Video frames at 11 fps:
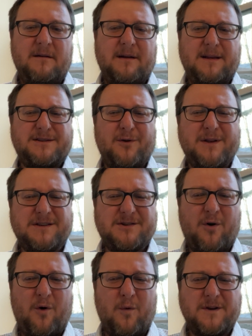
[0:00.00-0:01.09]
And so his
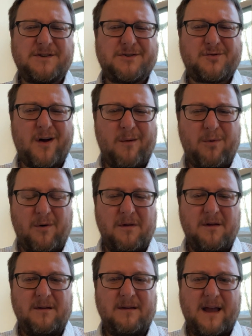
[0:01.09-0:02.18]
soul was troubled
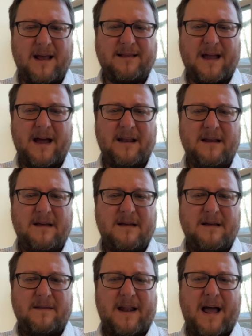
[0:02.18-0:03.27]
at that
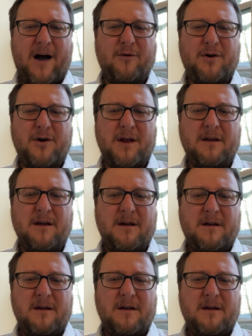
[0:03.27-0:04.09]
how could